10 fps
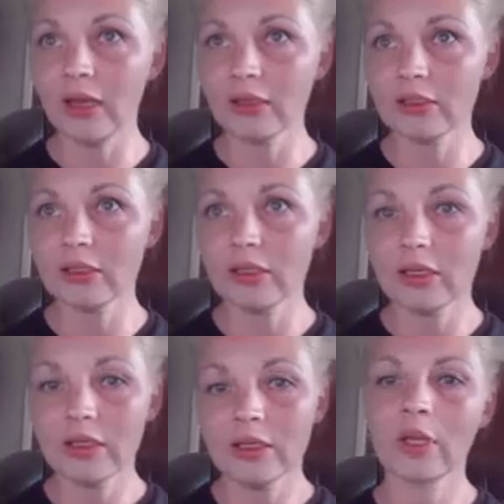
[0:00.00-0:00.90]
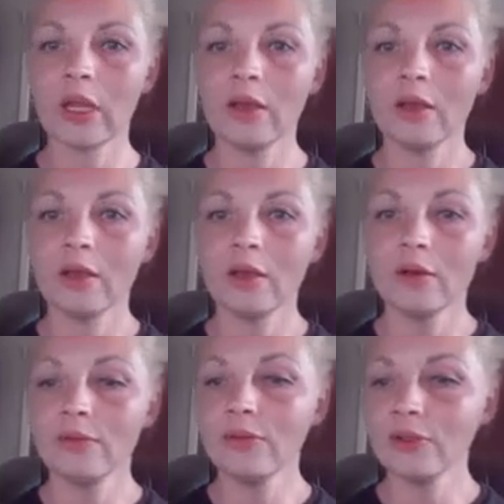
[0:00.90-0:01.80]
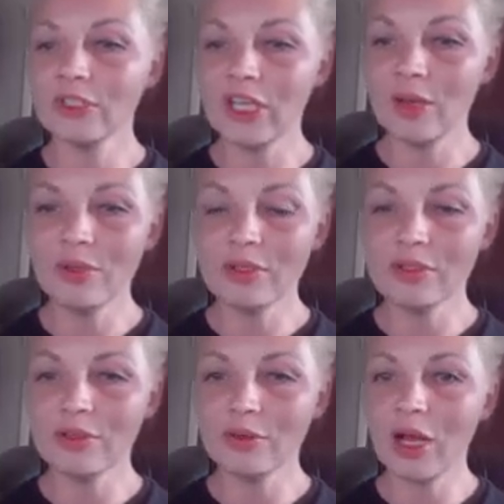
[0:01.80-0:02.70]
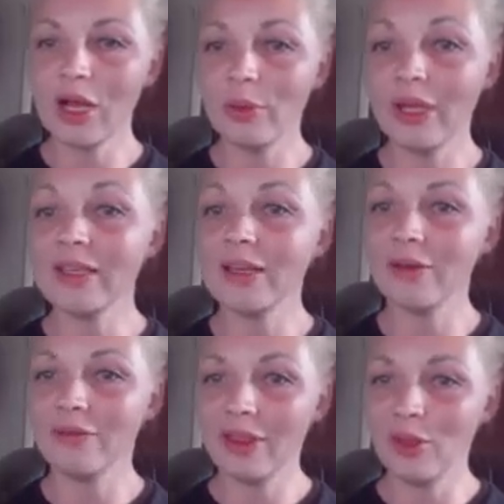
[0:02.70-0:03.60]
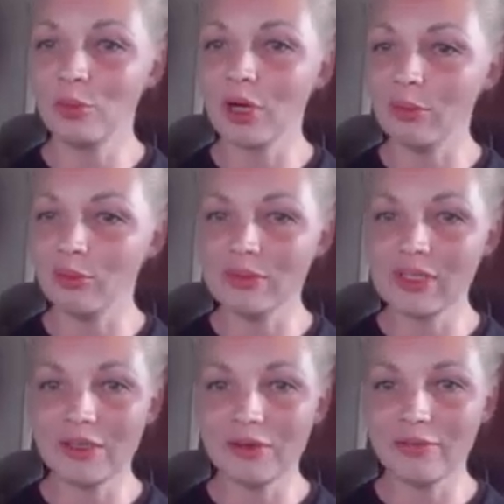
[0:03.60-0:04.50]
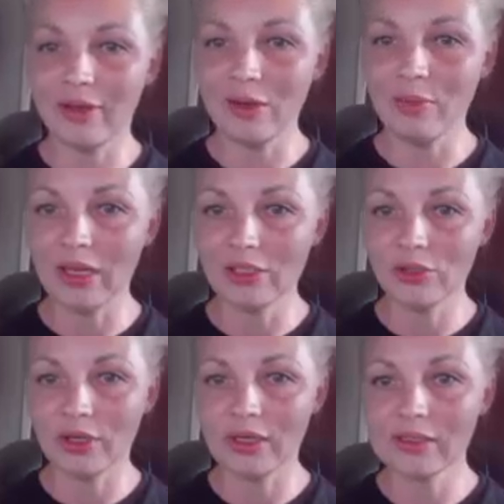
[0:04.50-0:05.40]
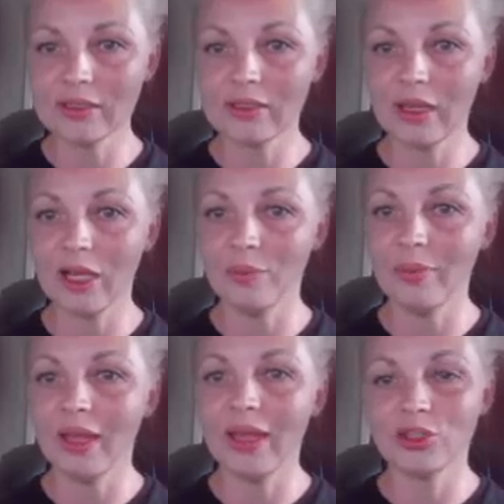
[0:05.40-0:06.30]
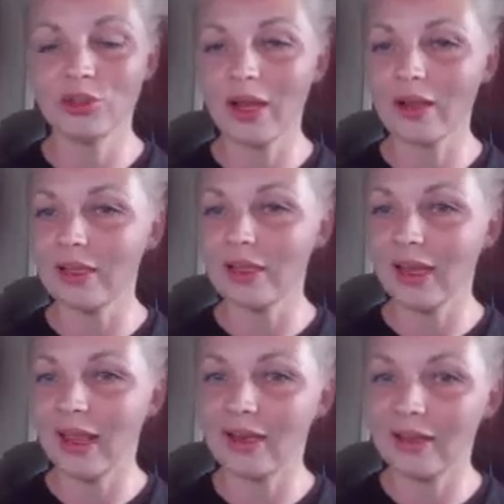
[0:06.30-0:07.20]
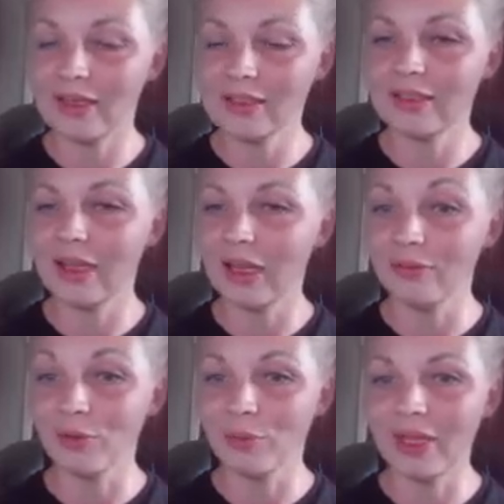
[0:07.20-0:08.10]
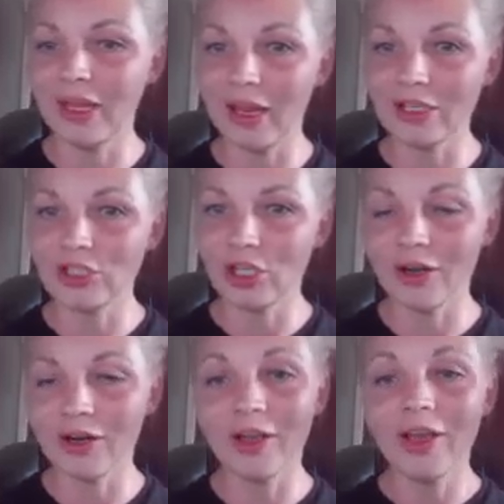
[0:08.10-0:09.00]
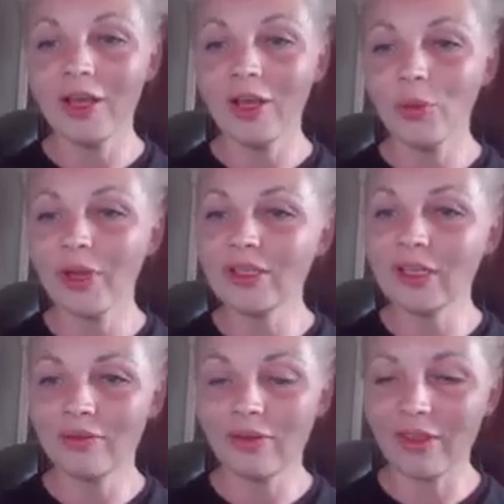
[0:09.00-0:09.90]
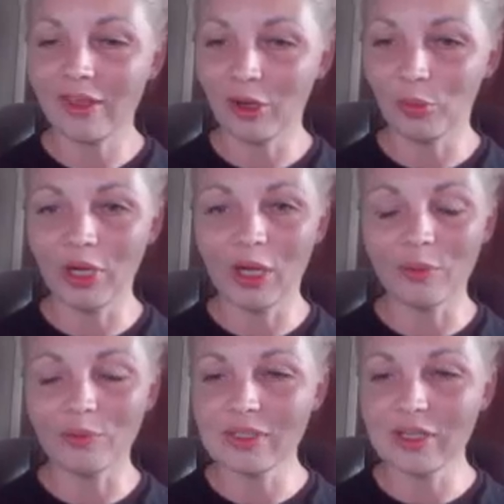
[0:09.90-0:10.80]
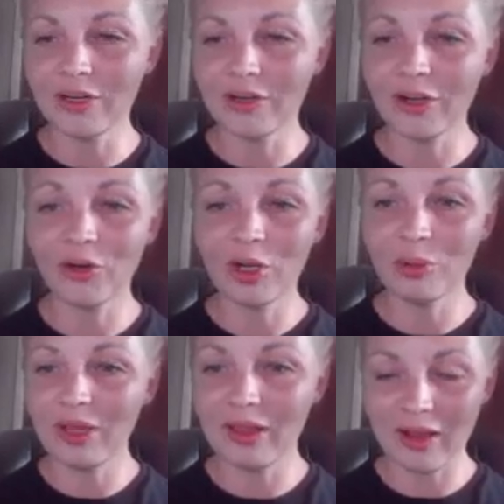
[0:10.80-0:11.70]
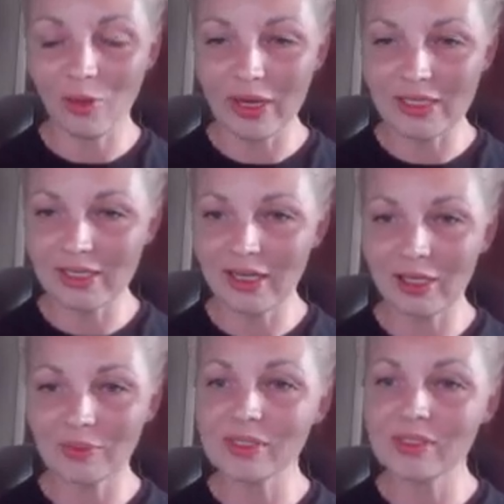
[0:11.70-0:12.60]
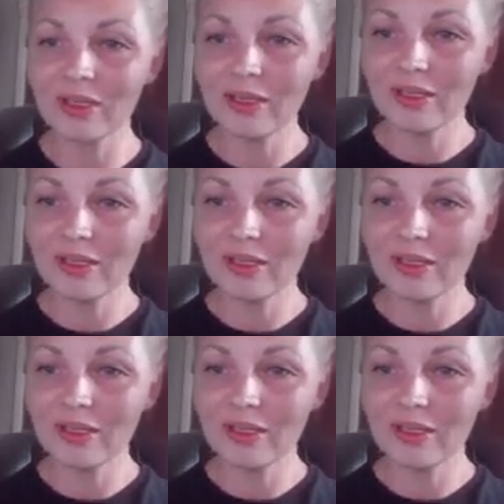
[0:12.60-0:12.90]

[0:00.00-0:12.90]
Act. First step is we identify the problems and define metrics. Extract, clean, and analyze the data from the EHR. We identify that our problems are incredibly long wait times,